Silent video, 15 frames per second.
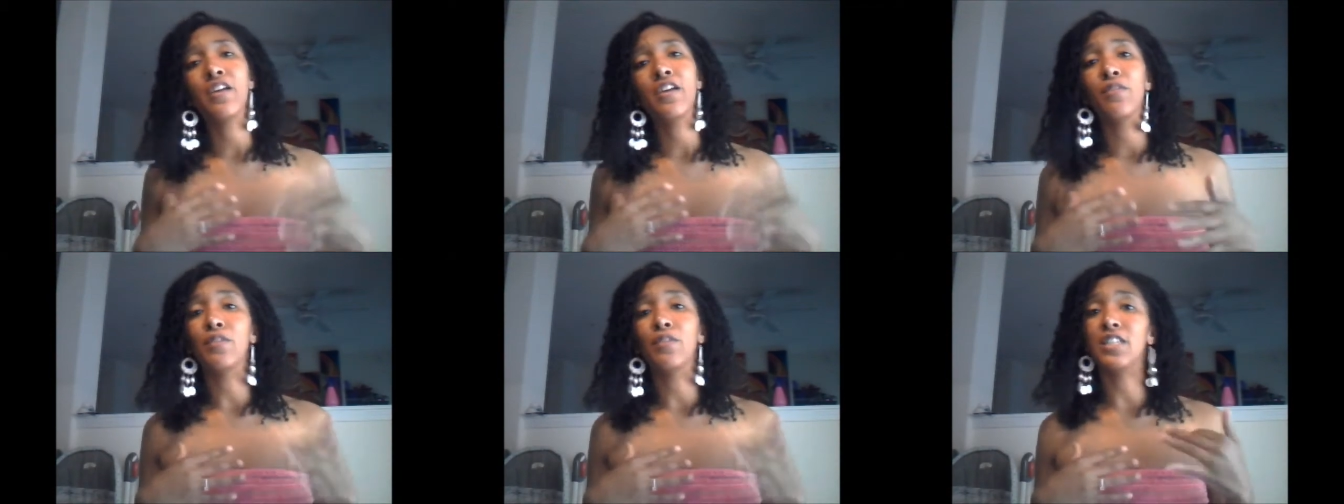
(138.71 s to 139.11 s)

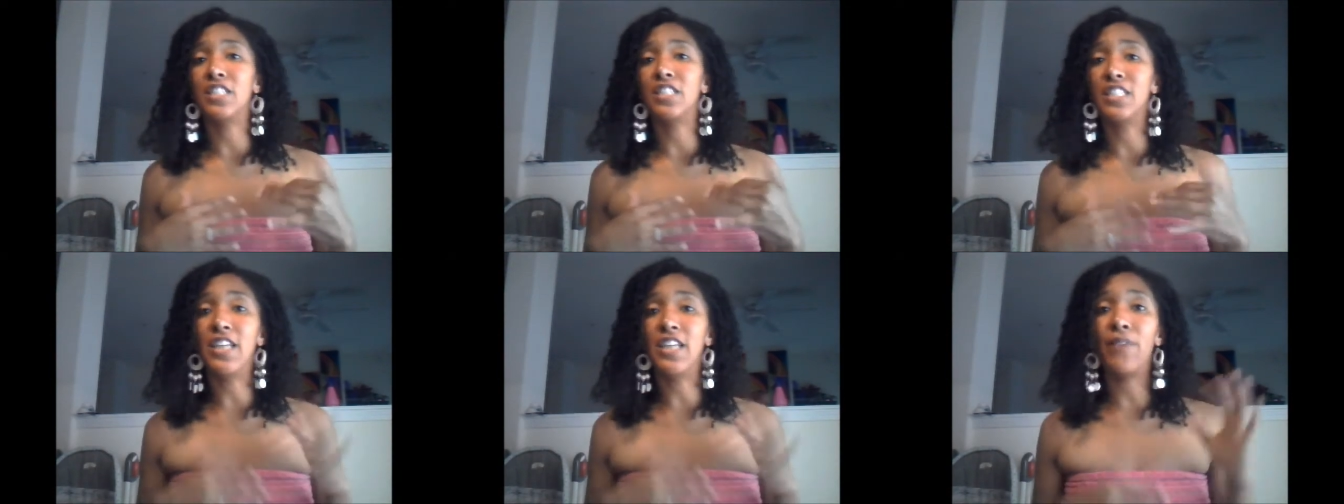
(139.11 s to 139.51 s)

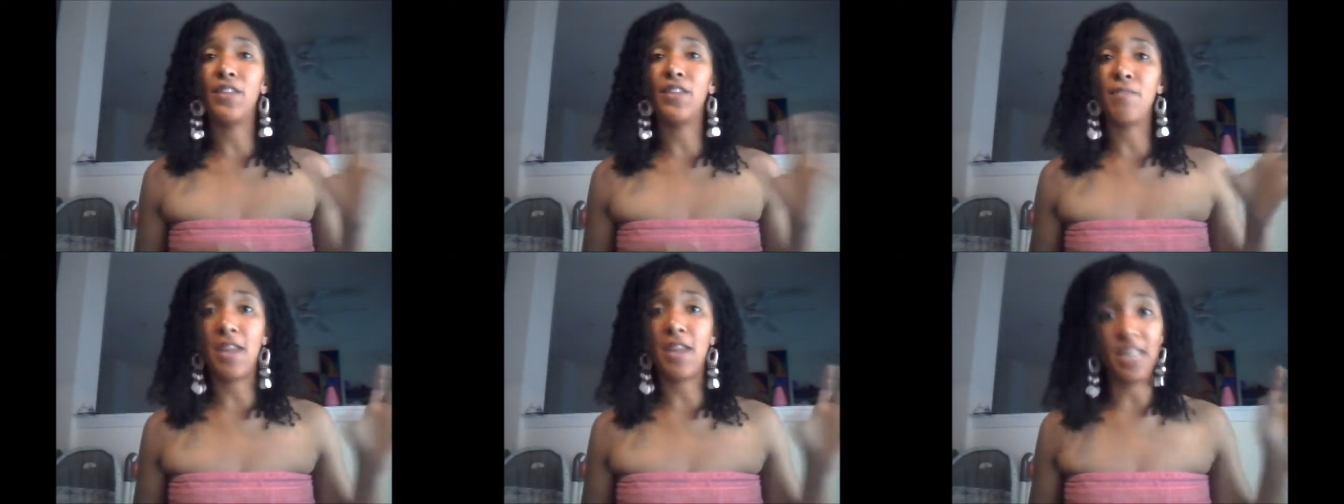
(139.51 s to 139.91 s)
which
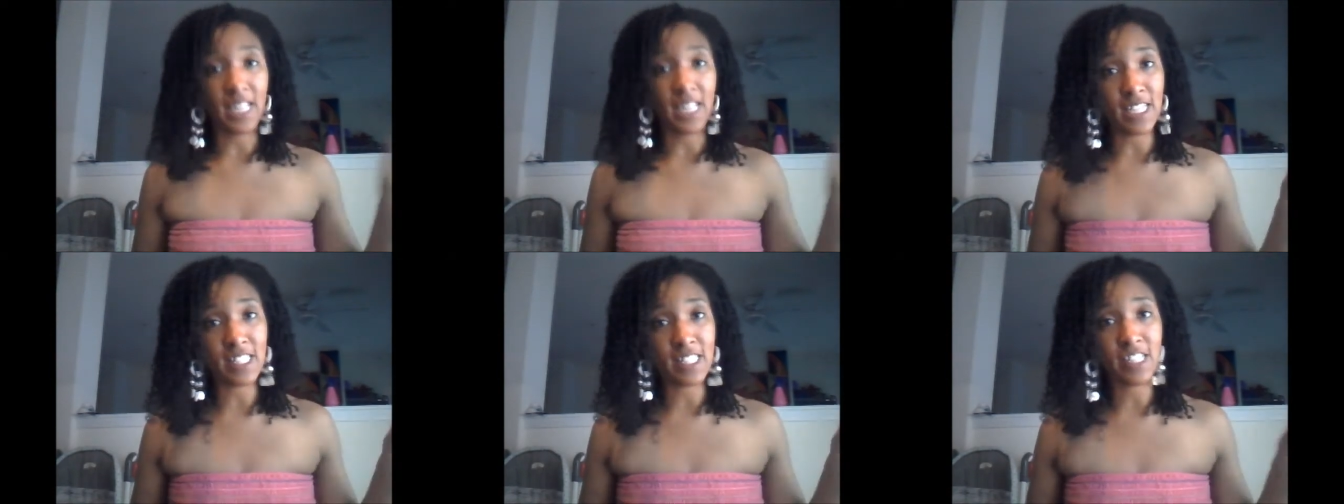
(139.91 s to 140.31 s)
definitely made it
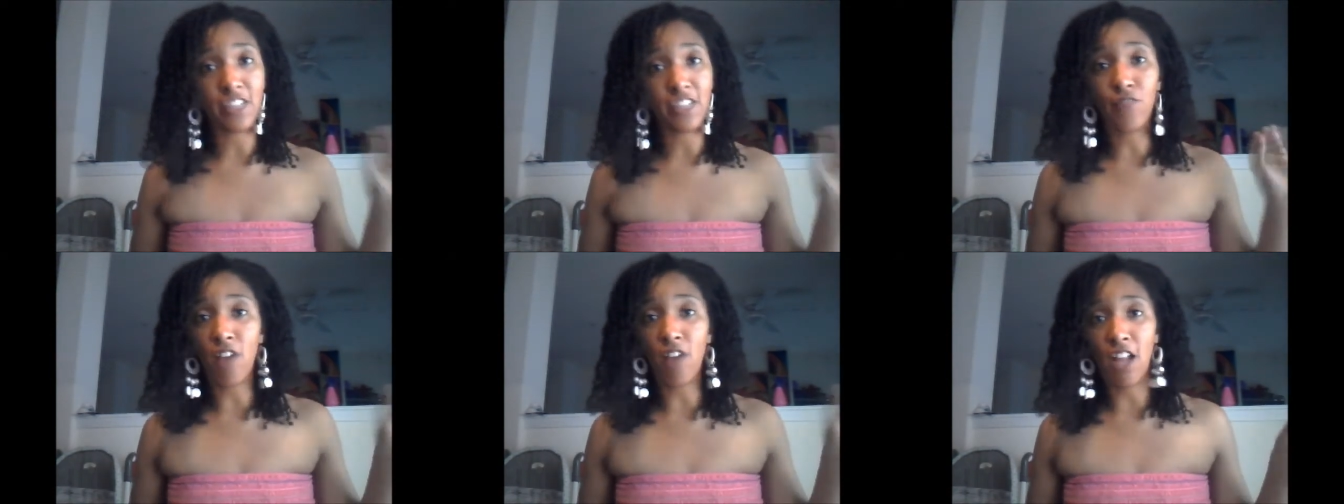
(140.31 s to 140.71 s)
easier
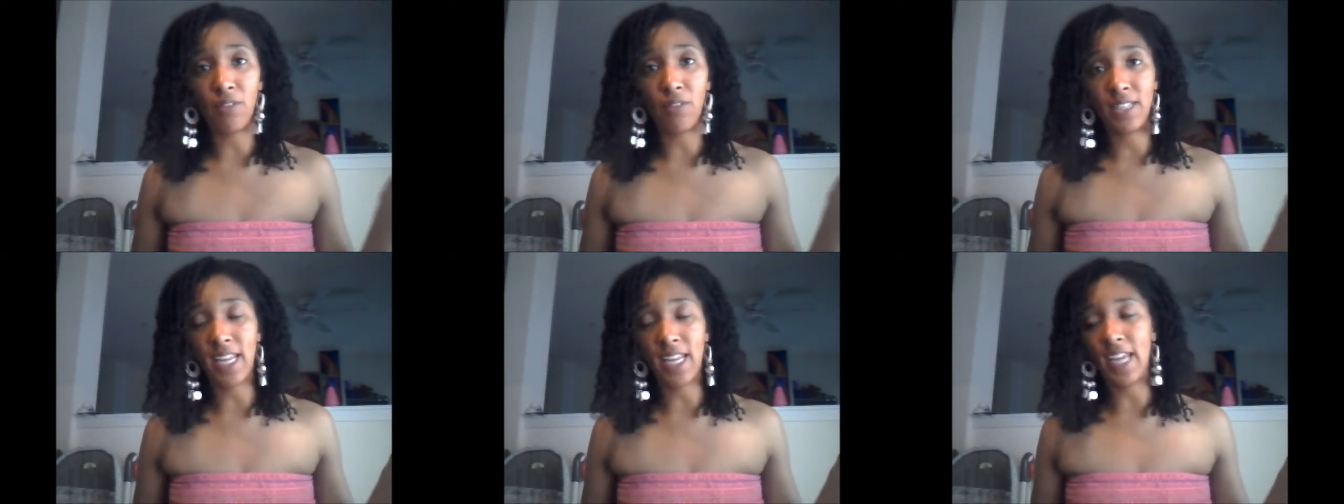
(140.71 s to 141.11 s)
the
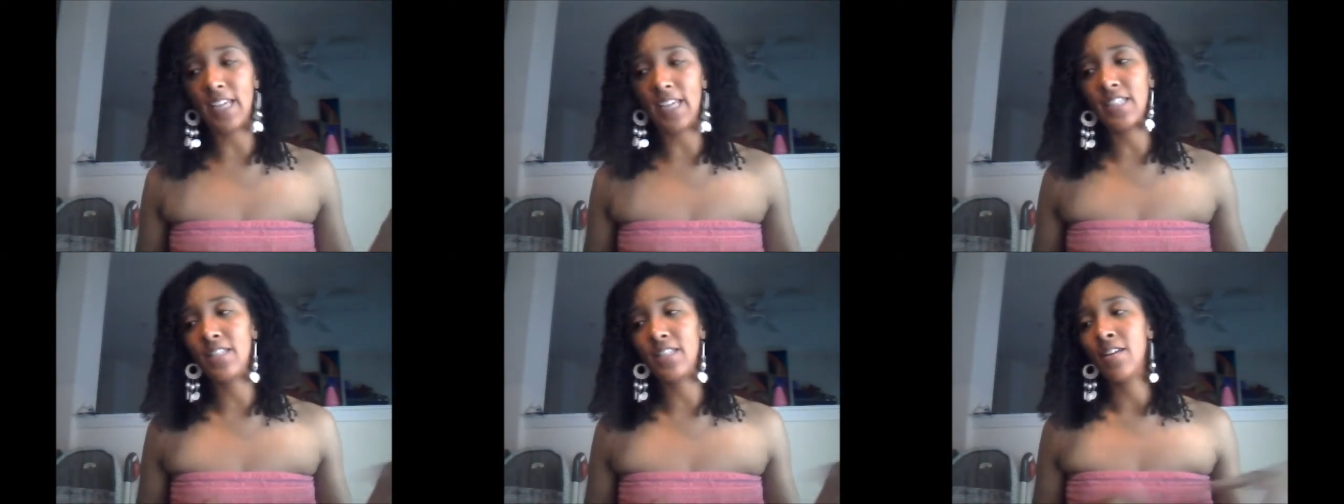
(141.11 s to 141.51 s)
following
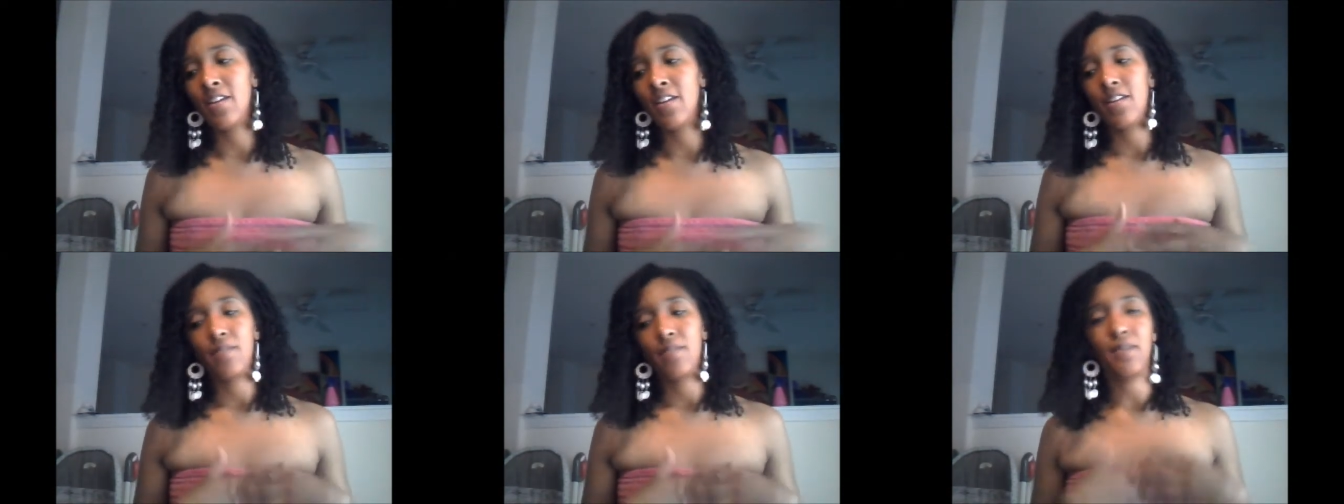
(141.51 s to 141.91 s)
days,
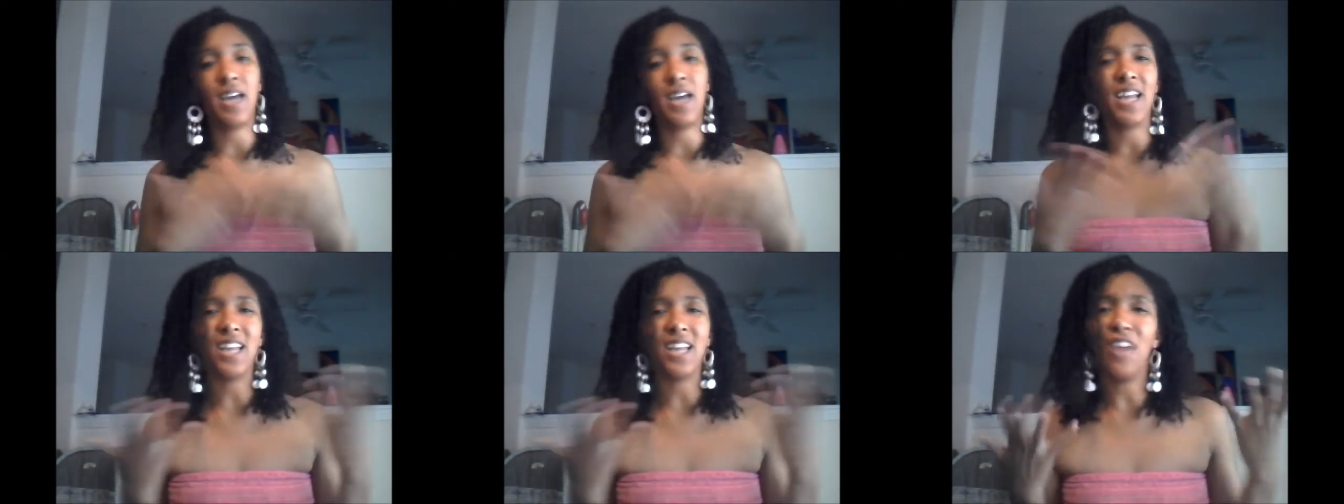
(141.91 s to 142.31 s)
but
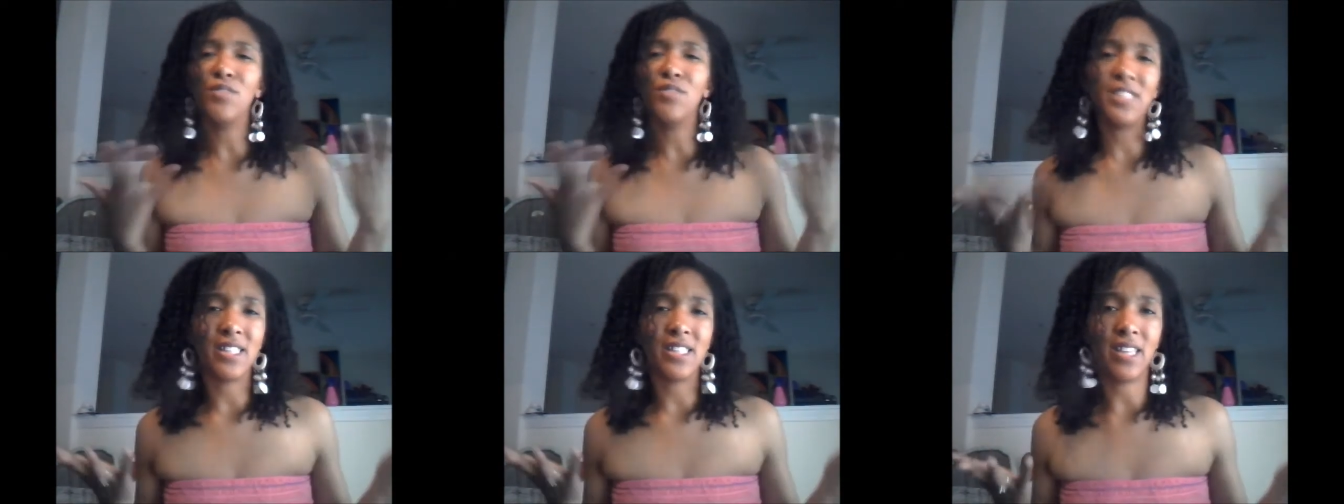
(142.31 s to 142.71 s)
I
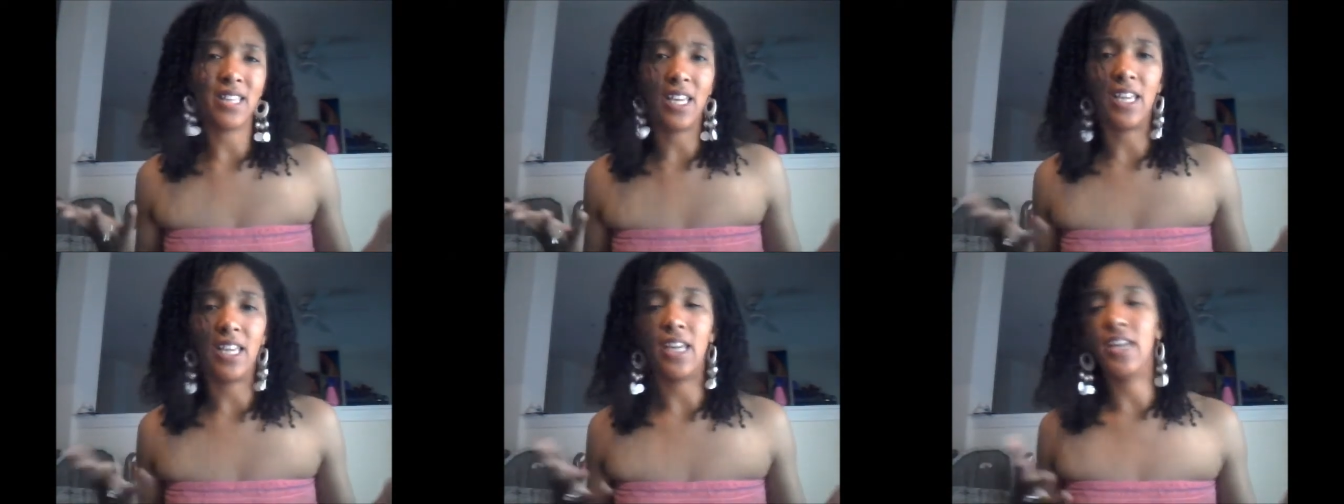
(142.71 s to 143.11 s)
wasn't
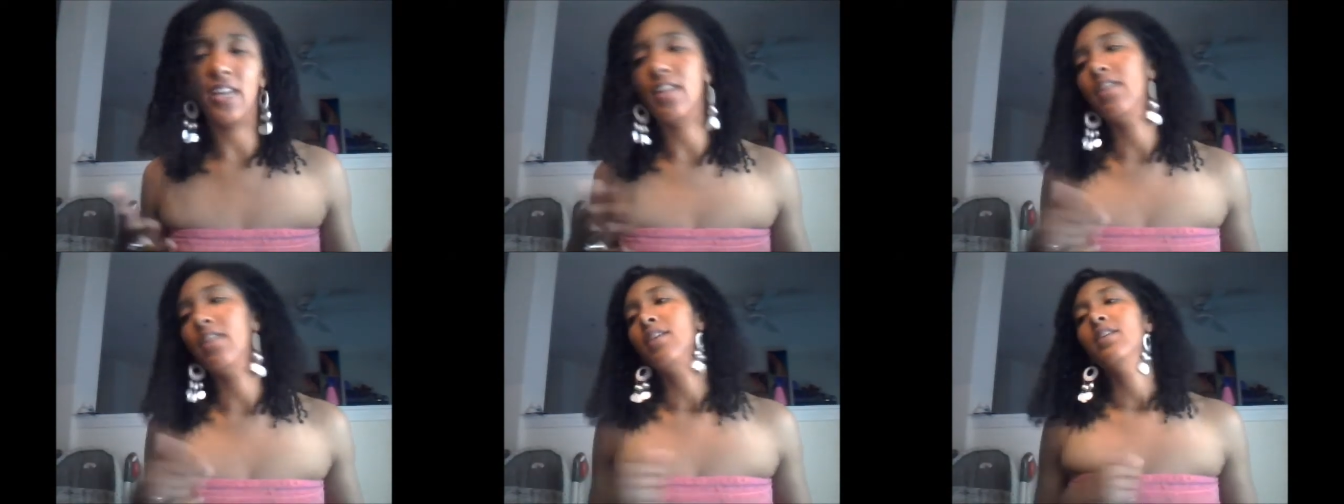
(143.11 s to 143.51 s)
thinking.